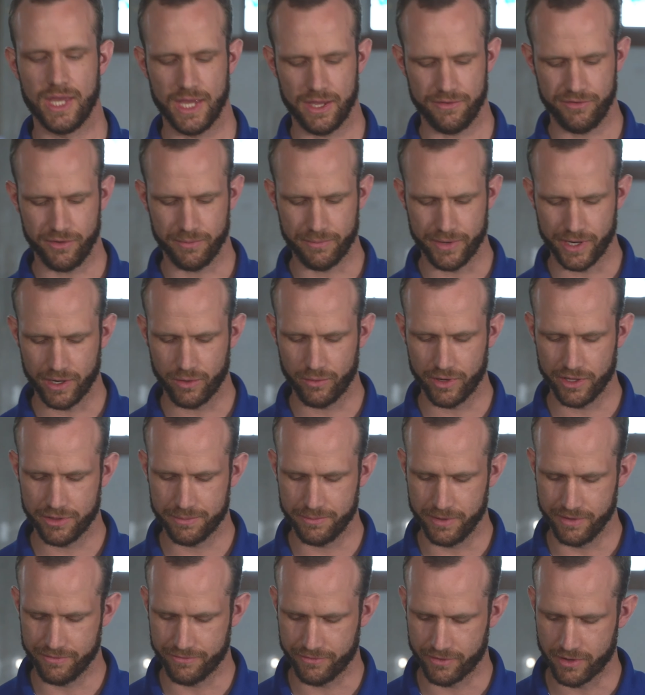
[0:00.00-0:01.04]
If you'll bear
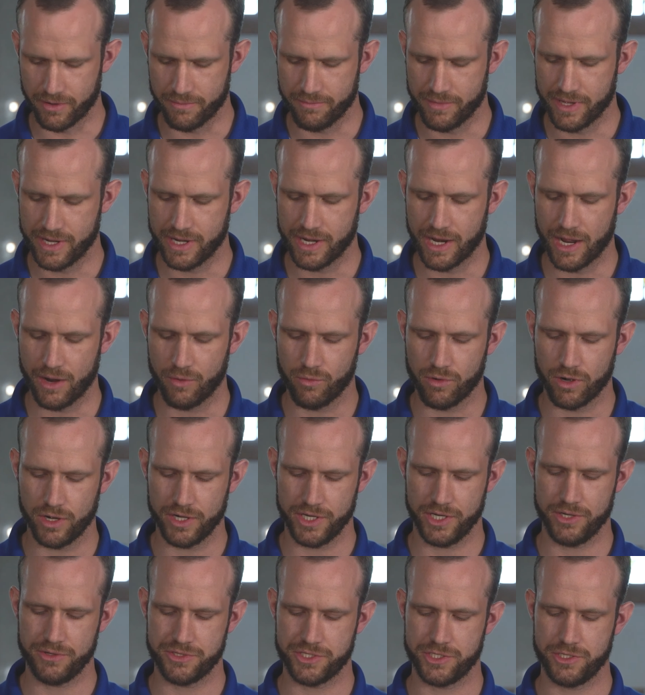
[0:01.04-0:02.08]
with me for a minute, I
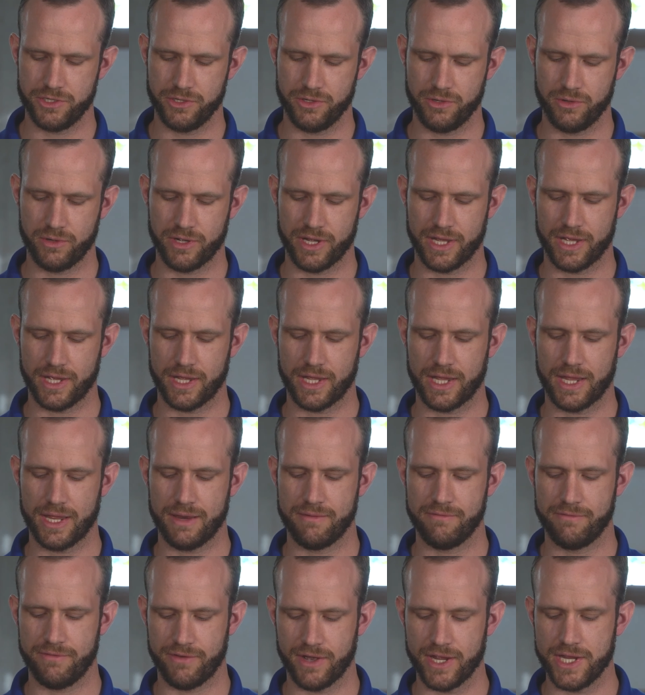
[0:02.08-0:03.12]
want you to
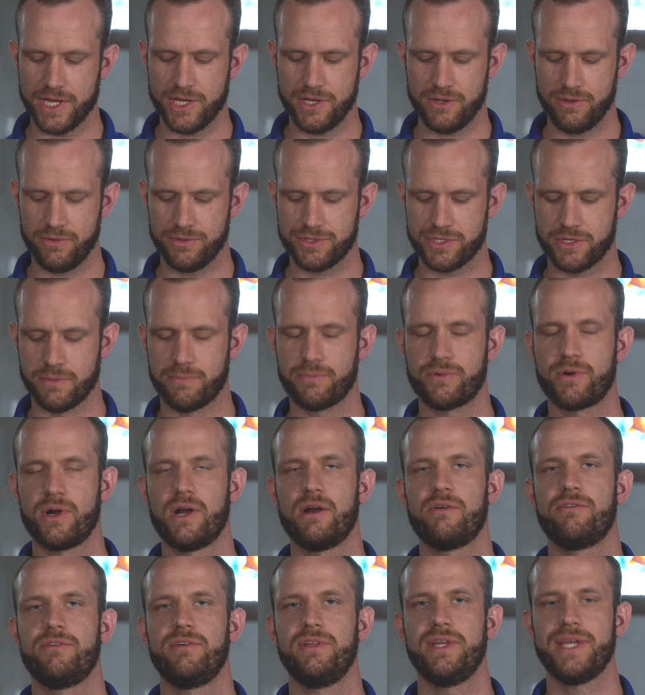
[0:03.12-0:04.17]
invite you to
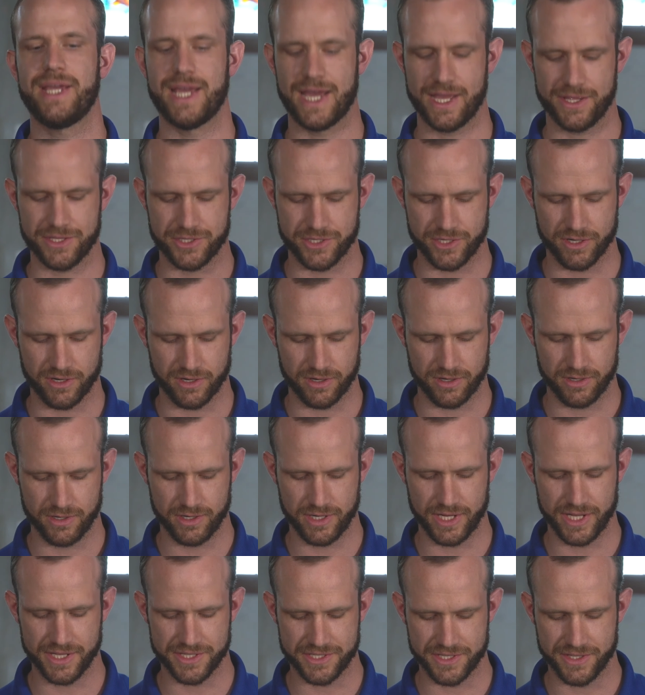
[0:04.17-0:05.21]
prayerfully enter
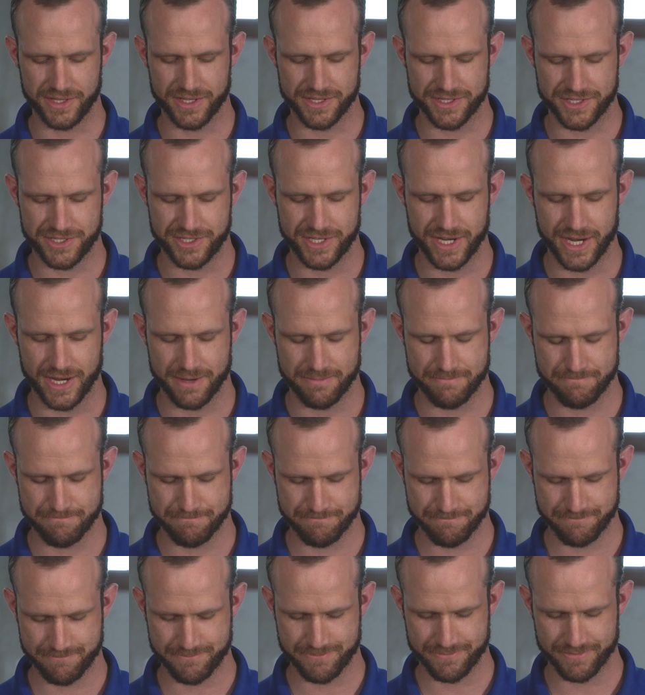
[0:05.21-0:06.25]
into this scene.
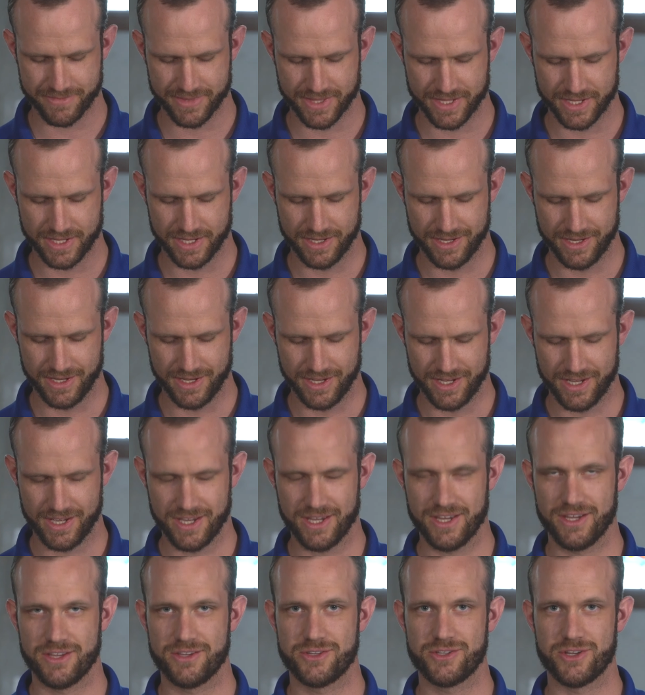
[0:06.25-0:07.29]

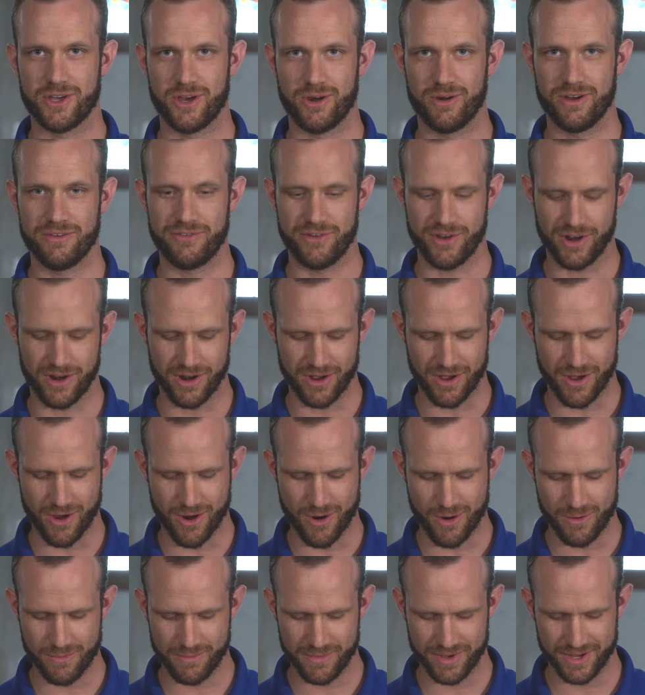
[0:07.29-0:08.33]
So if you're at
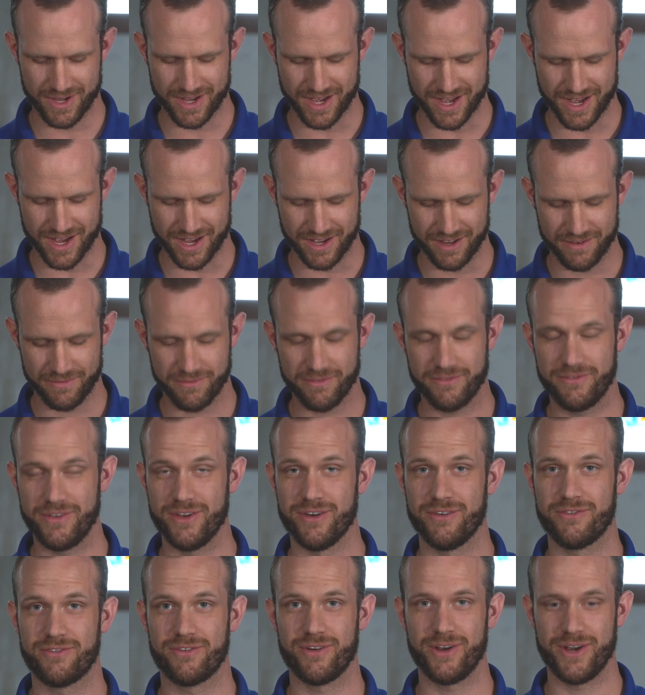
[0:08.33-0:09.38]
home, uh,
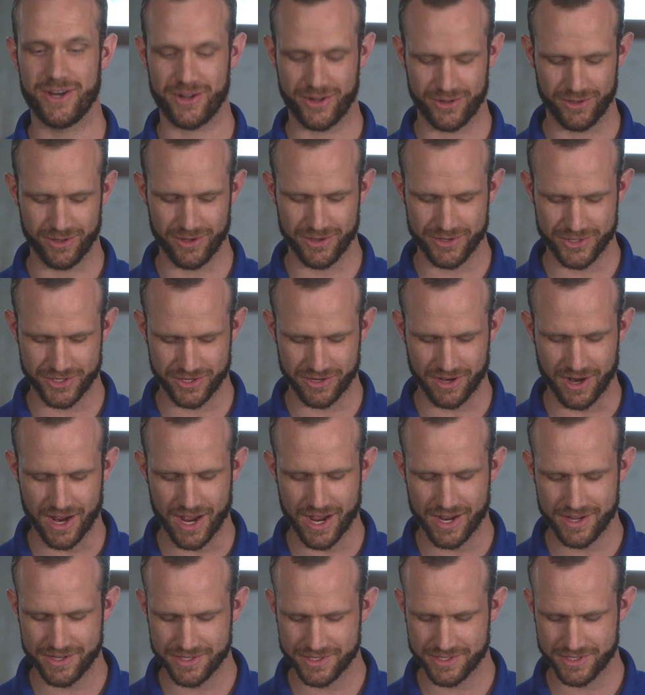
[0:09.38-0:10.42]
feel free to close your
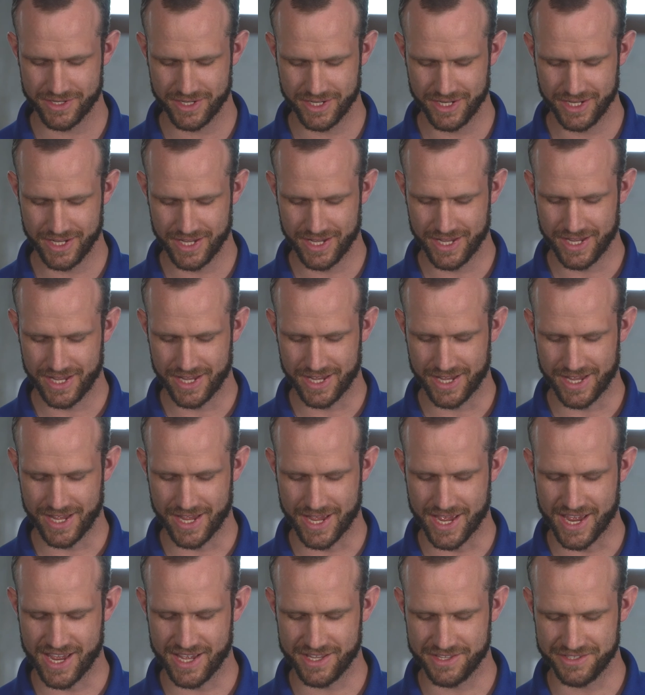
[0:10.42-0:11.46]
eyes.
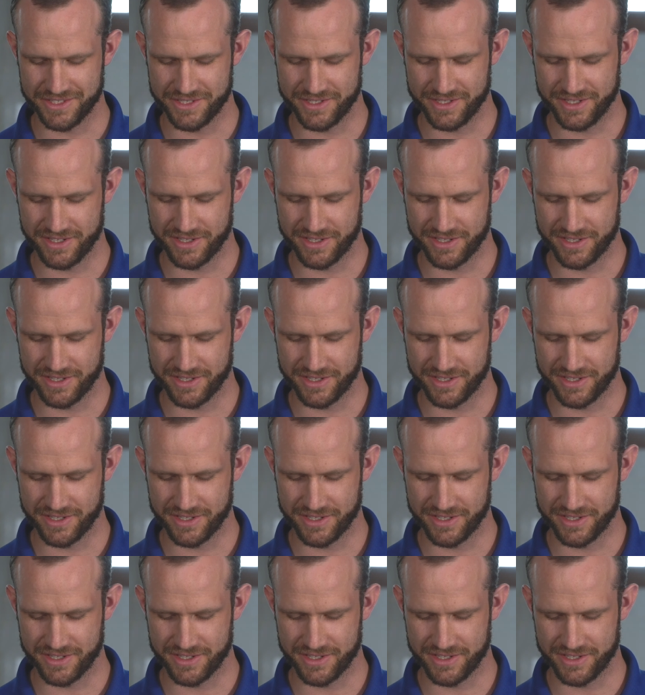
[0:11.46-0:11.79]
And